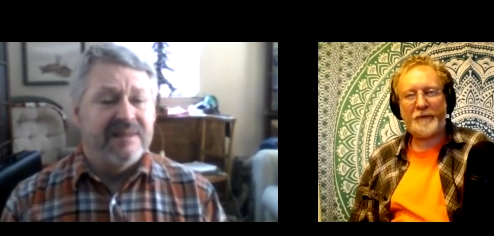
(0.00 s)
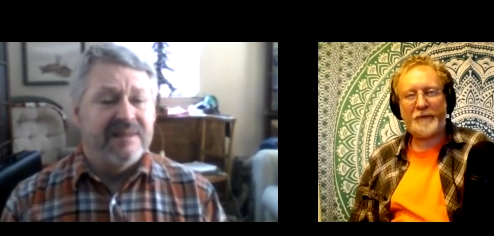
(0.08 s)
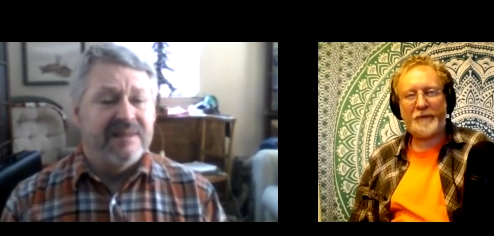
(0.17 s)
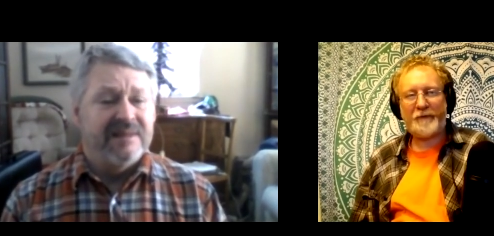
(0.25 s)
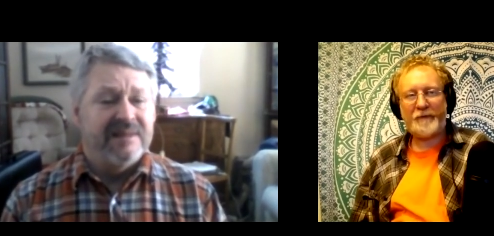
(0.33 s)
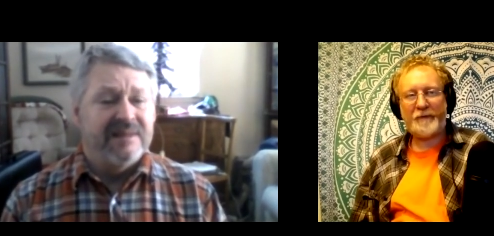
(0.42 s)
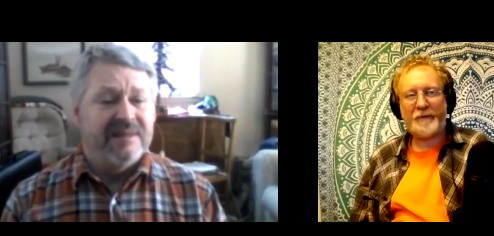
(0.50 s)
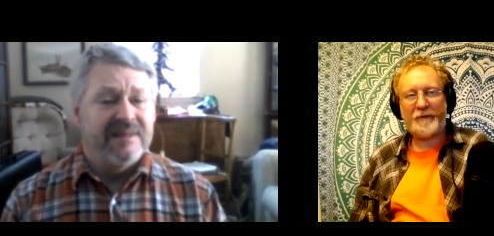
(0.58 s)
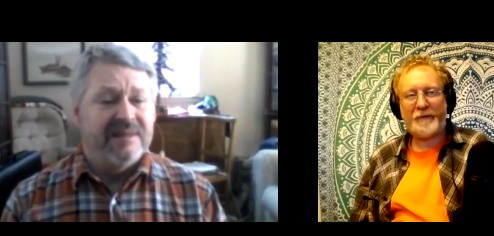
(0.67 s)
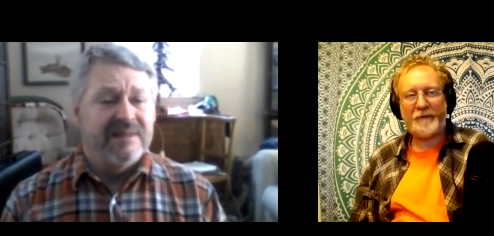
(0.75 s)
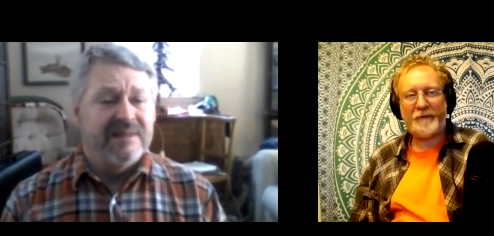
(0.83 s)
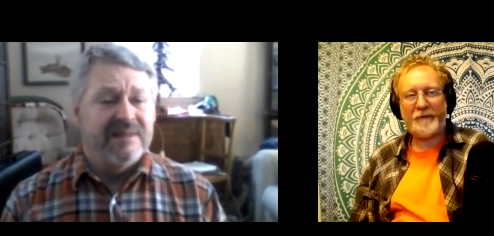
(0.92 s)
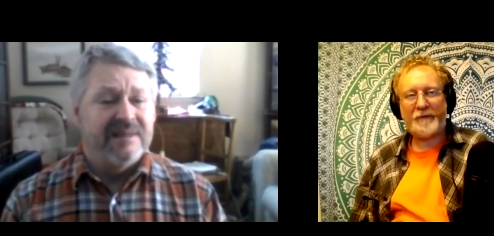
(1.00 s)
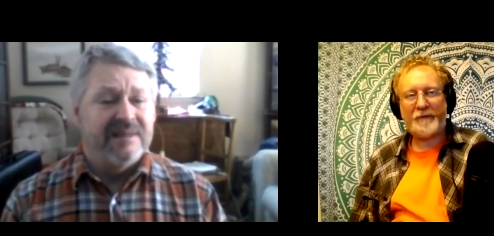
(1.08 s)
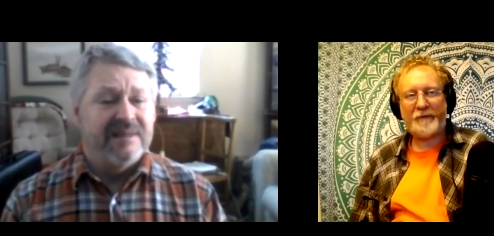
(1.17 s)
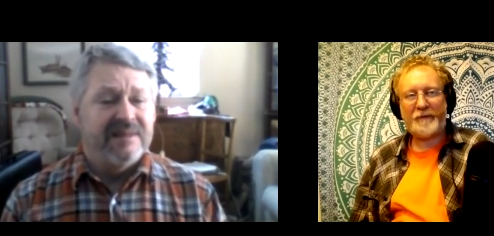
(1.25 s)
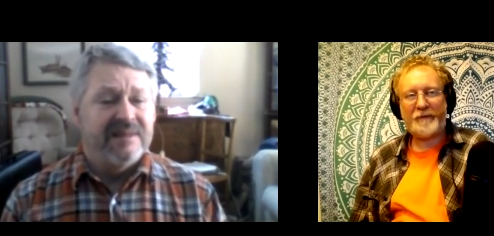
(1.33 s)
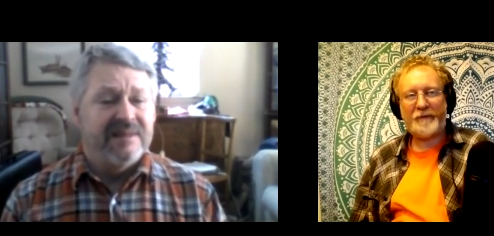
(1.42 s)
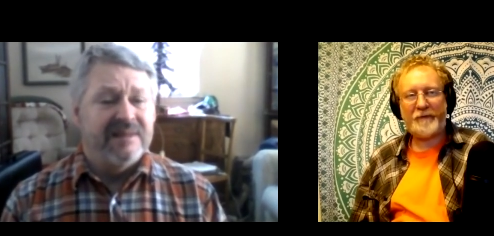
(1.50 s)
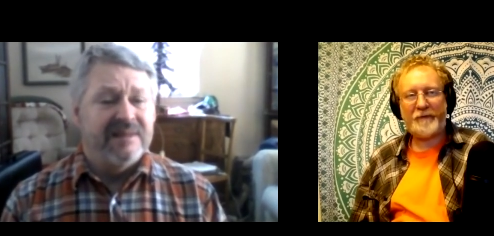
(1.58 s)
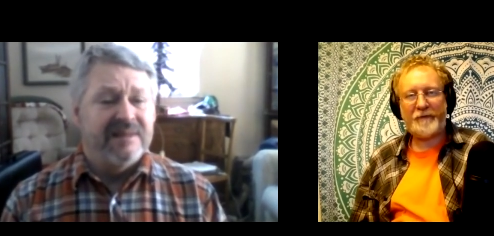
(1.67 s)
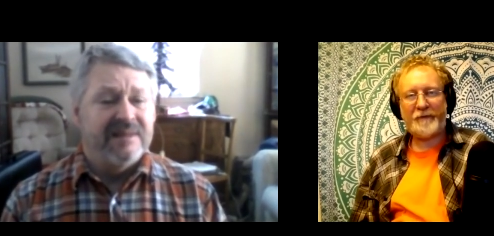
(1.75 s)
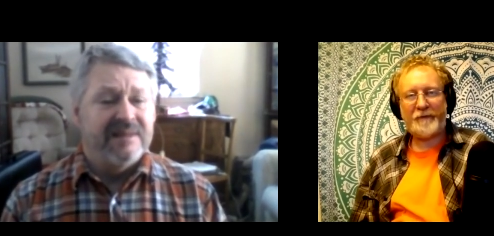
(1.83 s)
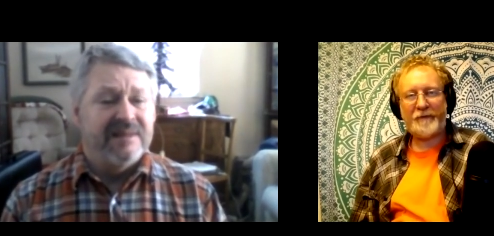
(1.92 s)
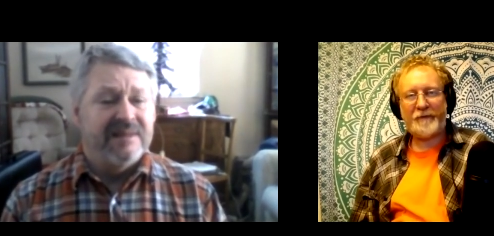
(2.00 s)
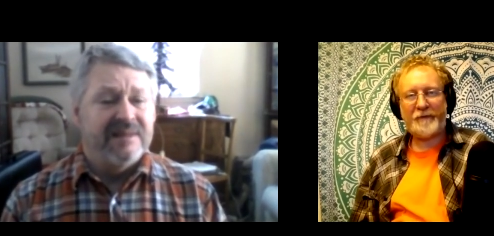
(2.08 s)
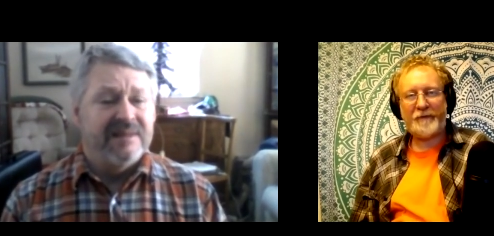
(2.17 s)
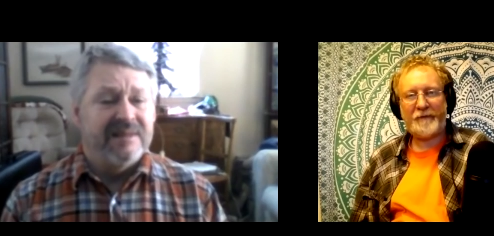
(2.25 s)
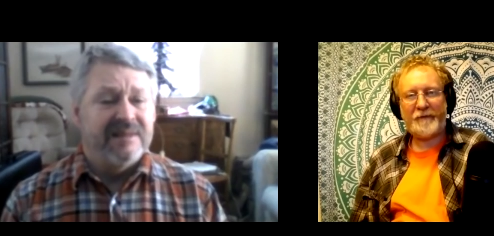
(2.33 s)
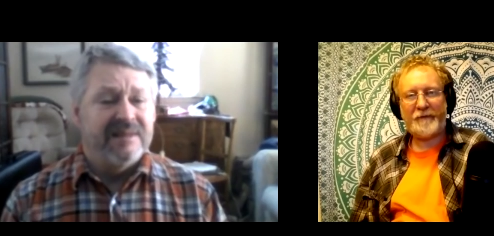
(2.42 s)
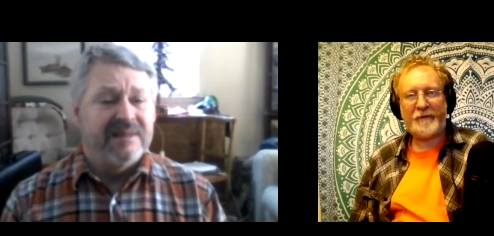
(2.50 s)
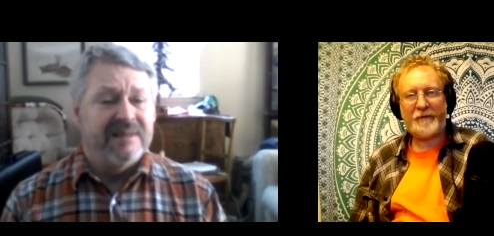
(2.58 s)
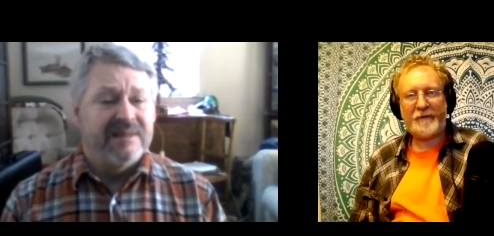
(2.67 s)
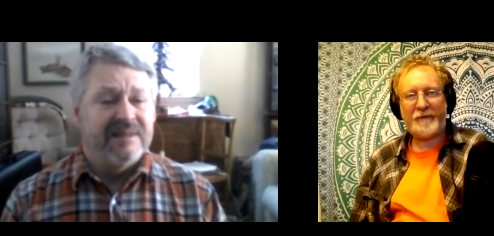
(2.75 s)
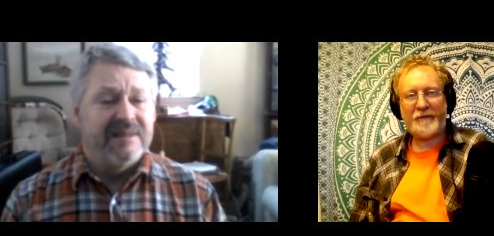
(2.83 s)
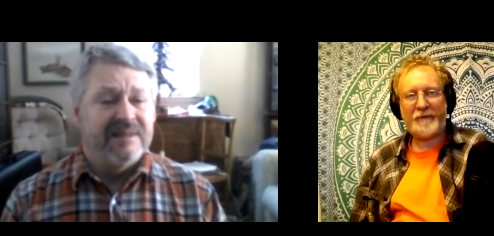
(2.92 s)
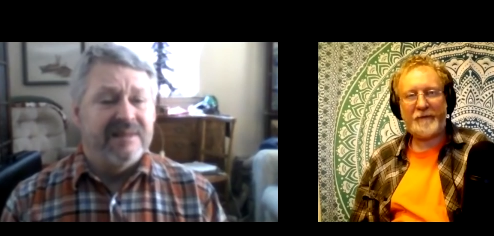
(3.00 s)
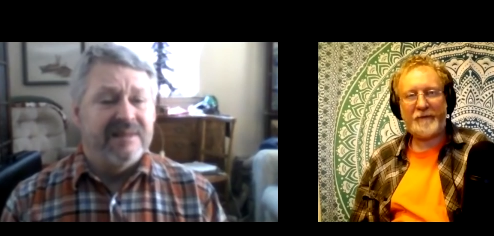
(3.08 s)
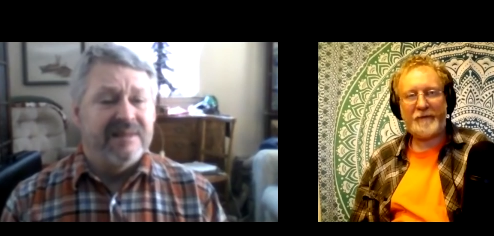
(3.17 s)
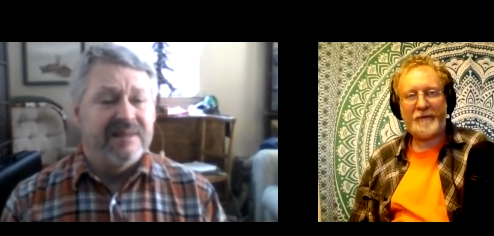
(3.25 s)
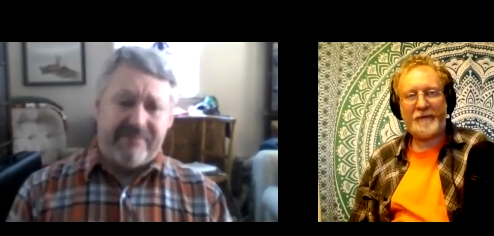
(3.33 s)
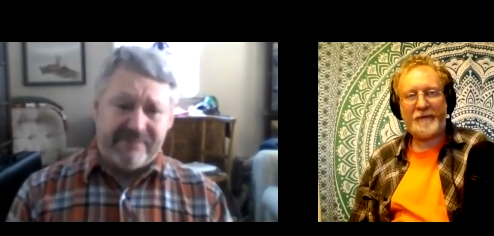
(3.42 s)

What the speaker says: (no one is talking)